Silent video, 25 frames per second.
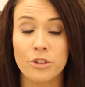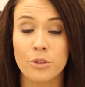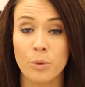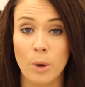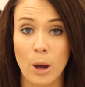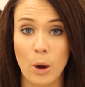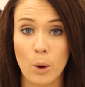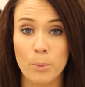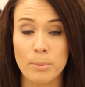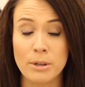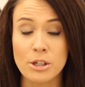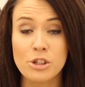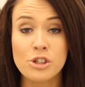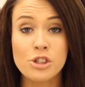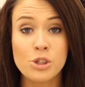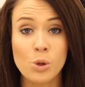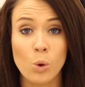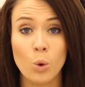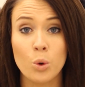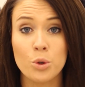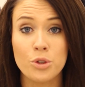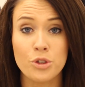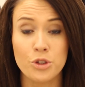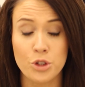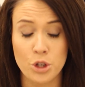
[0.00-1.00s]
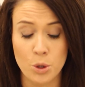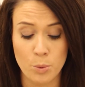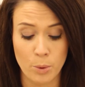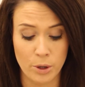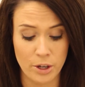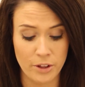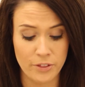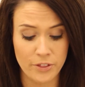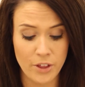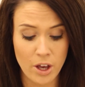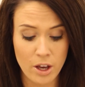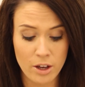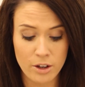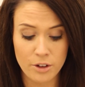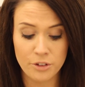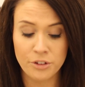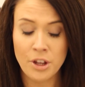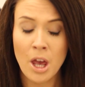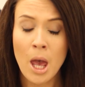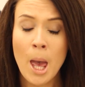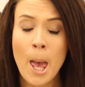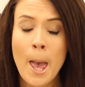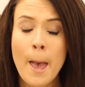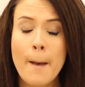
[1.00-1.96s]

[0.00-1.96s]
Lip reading: so I'll be sure to do one of those.